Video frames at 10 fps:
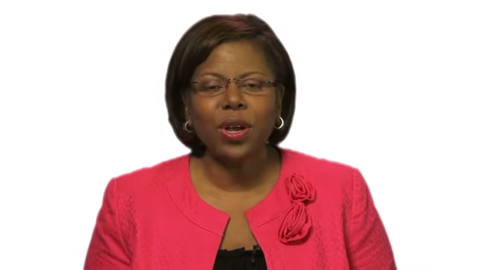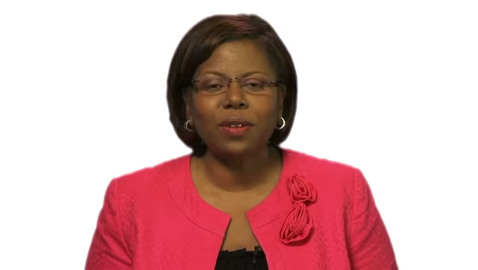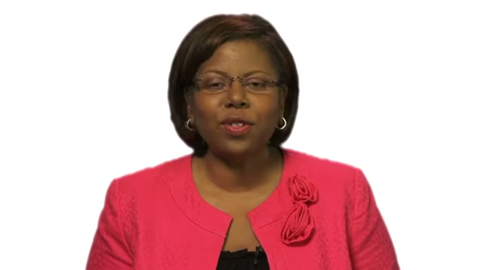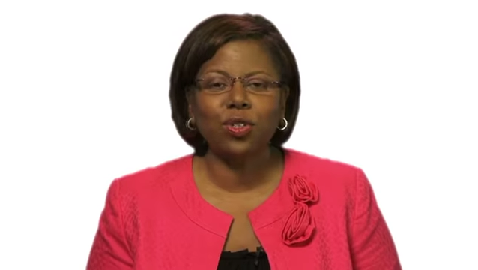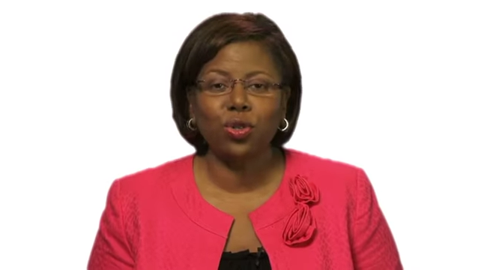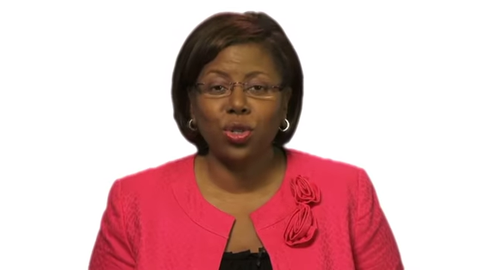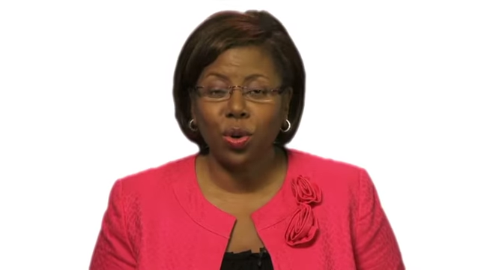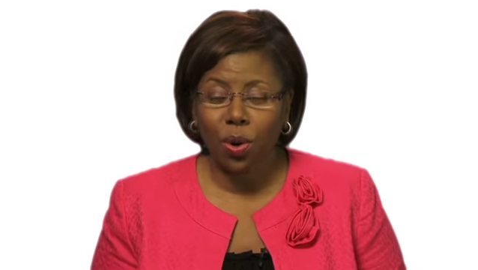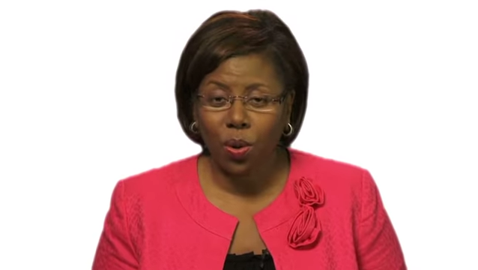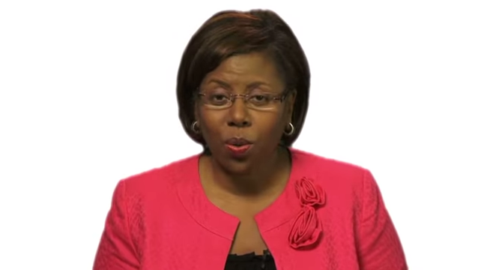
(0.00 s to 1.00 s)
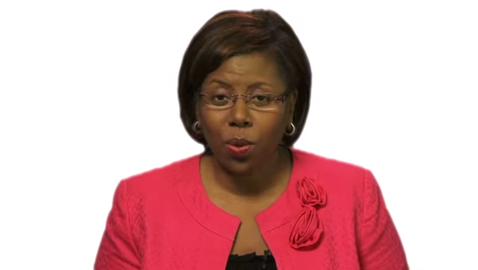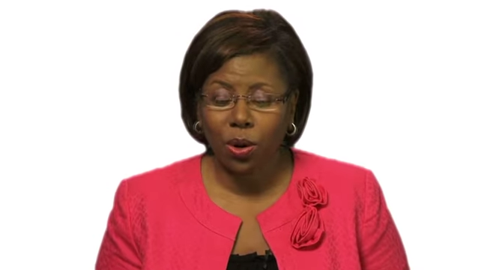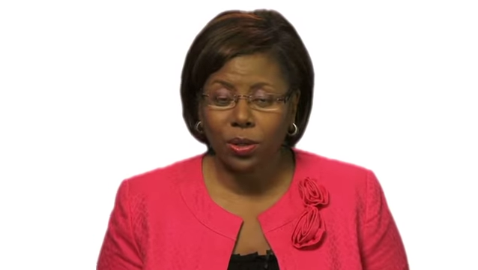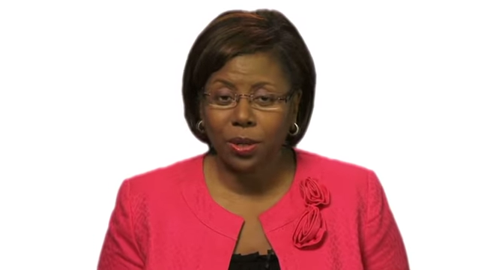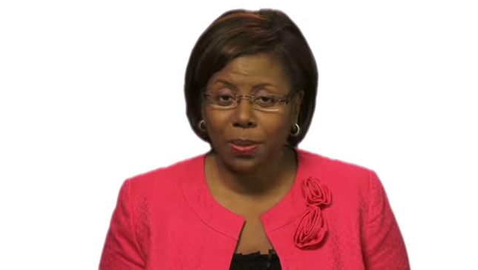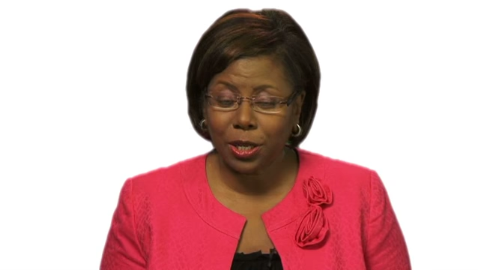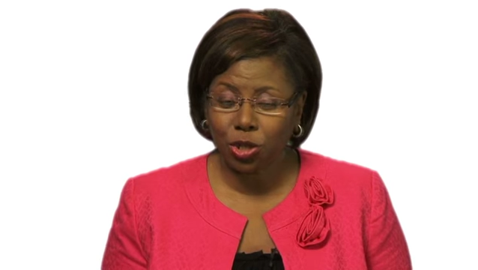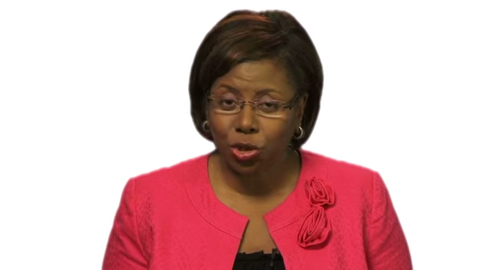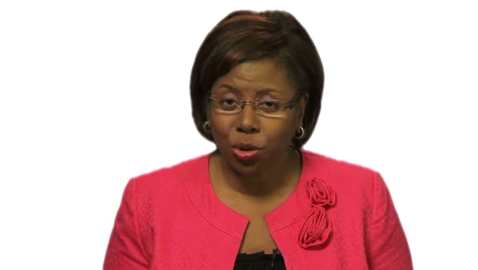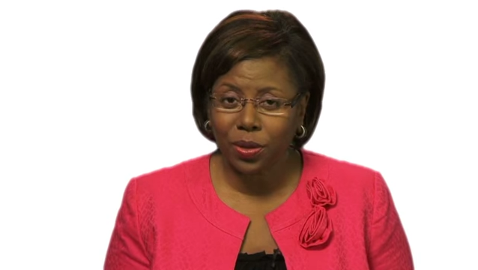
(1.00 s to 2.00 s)
you have to do your homework to make
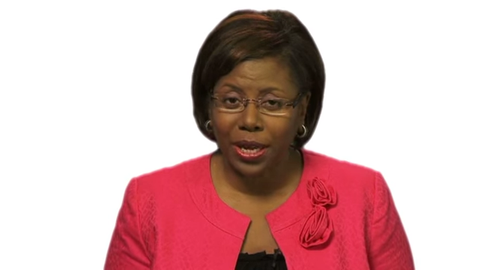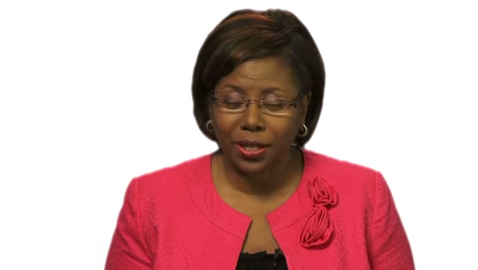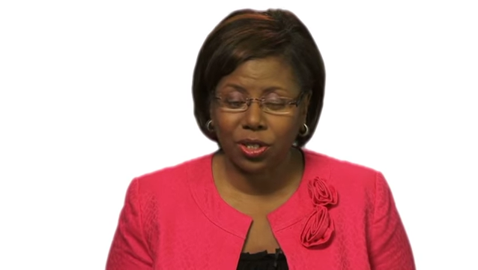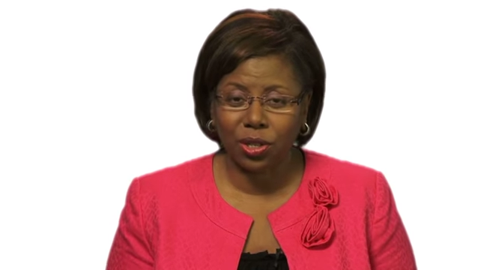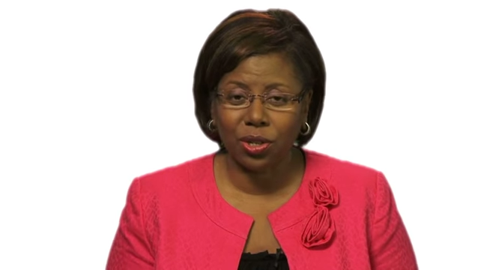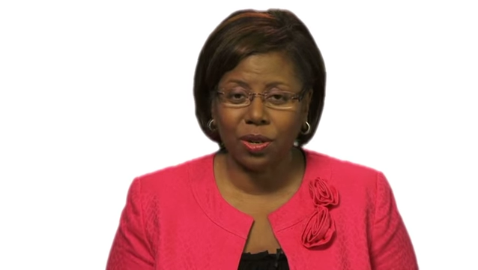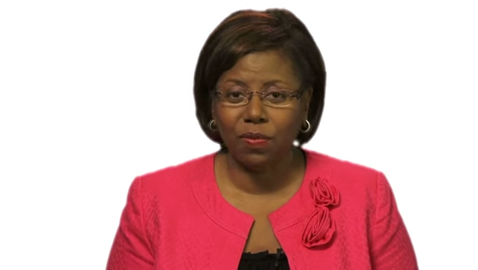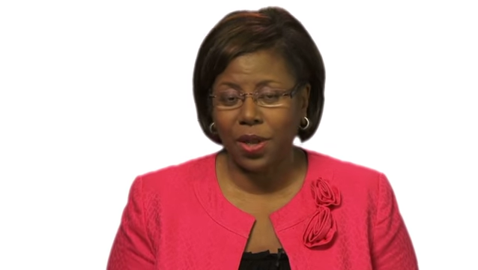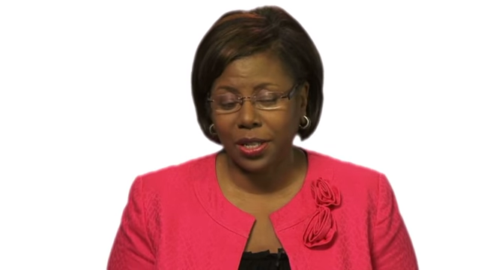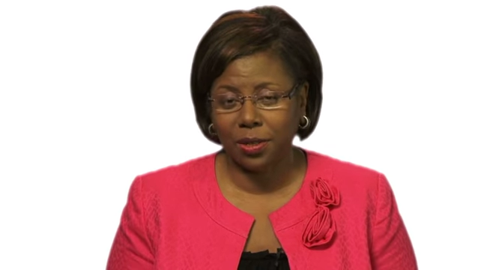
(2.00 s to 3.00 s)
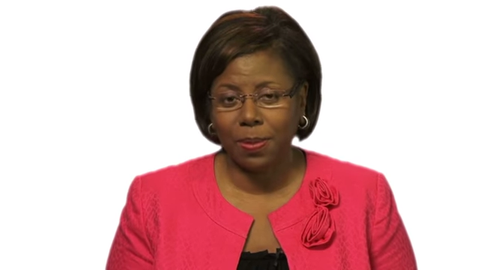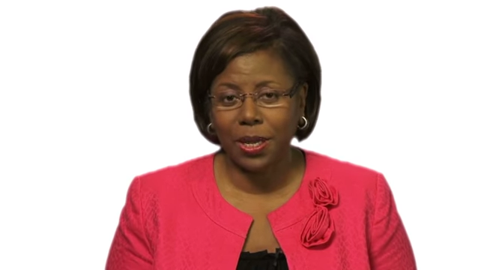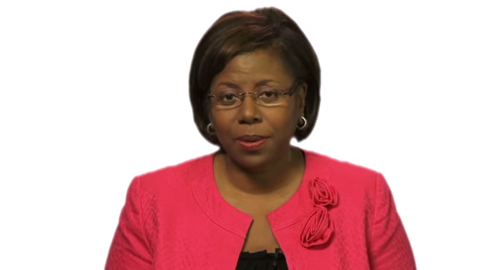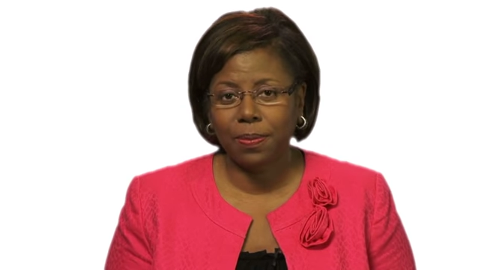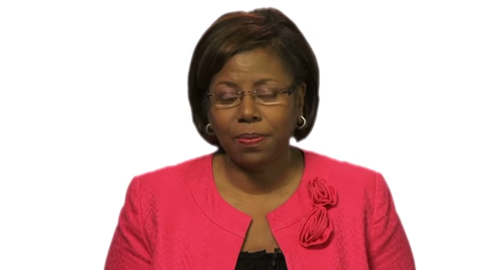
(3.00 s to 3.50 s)
sure that it's a good investment.